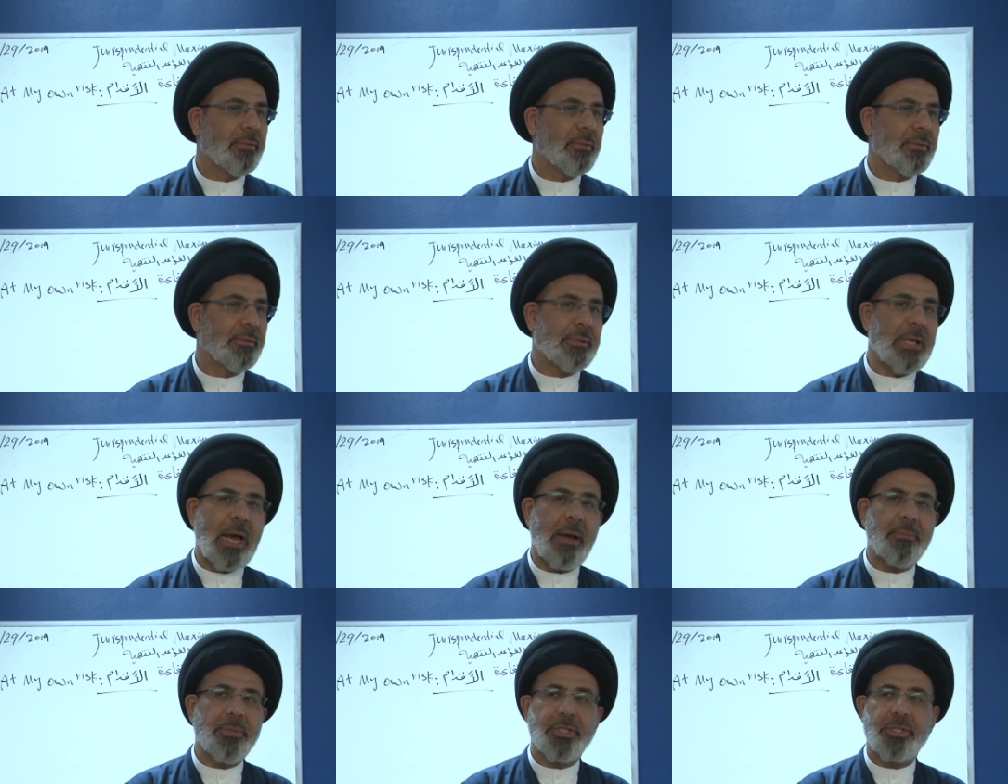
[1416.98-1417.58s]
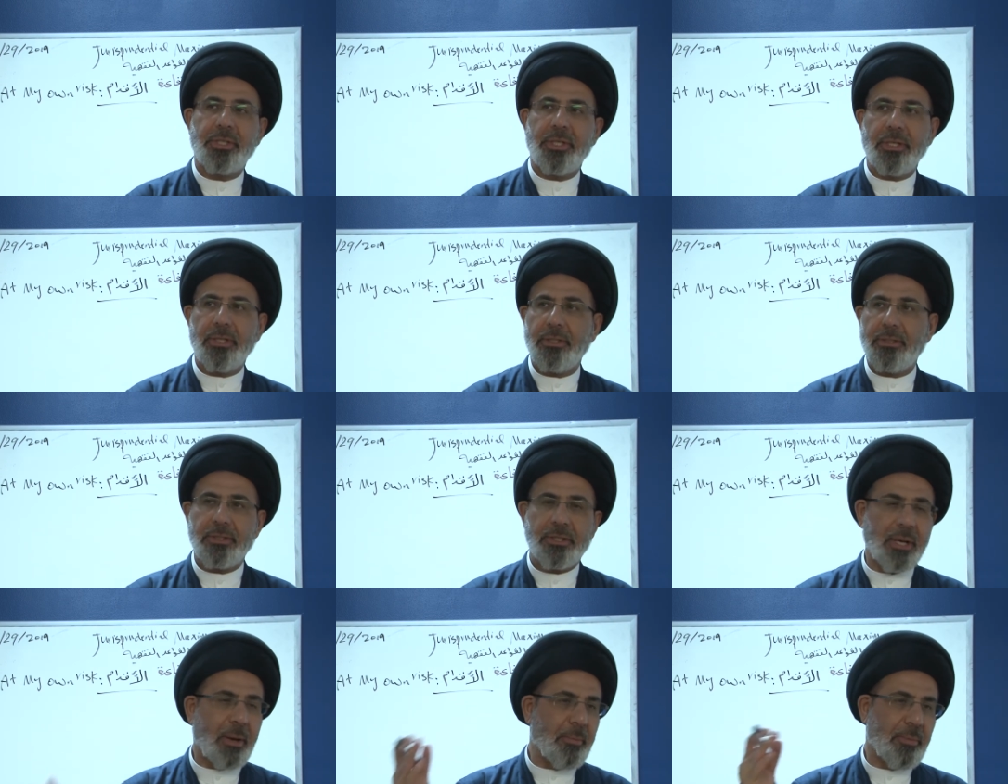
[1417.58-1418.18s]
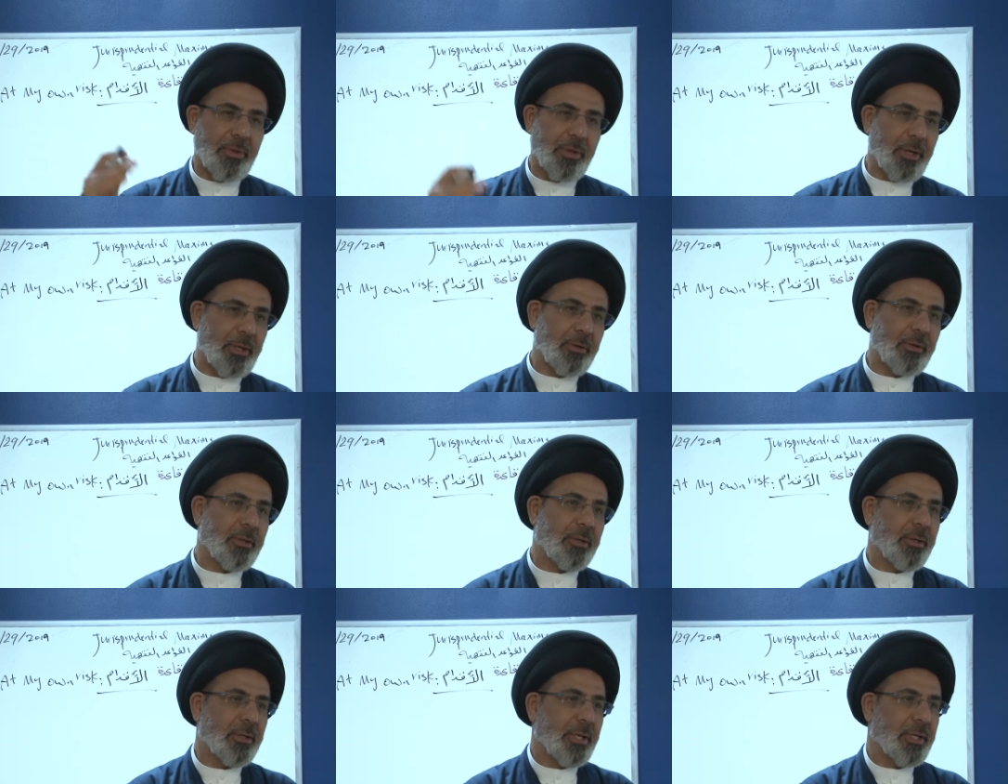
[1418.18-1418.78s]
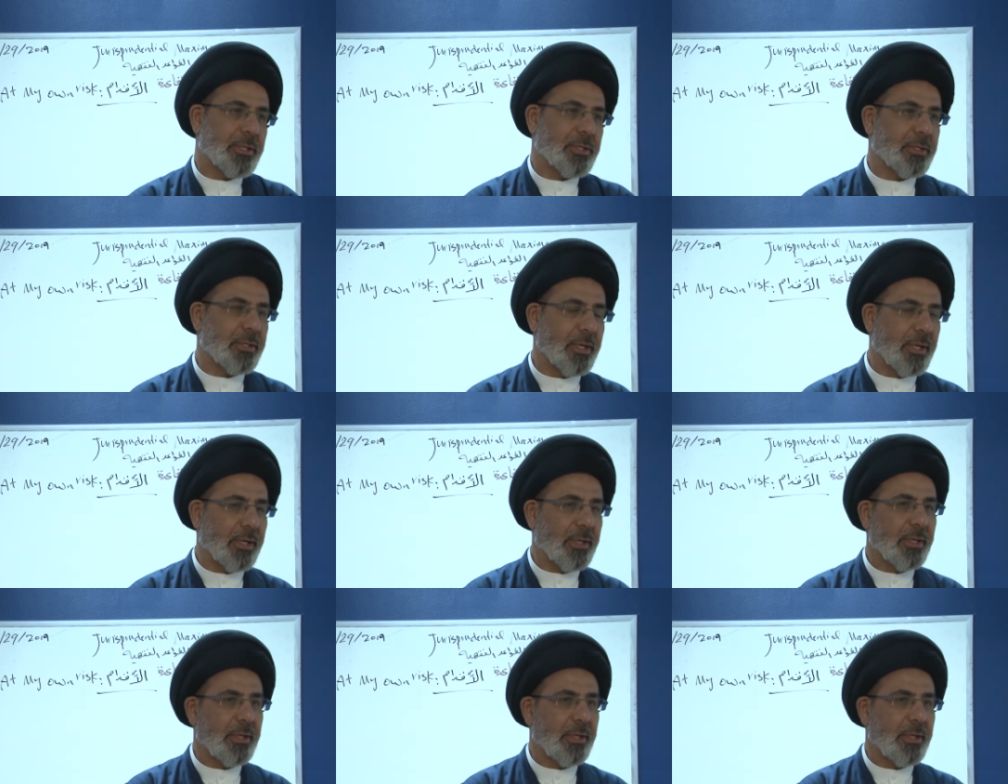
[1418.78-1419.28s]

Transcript: damaging something, let's say.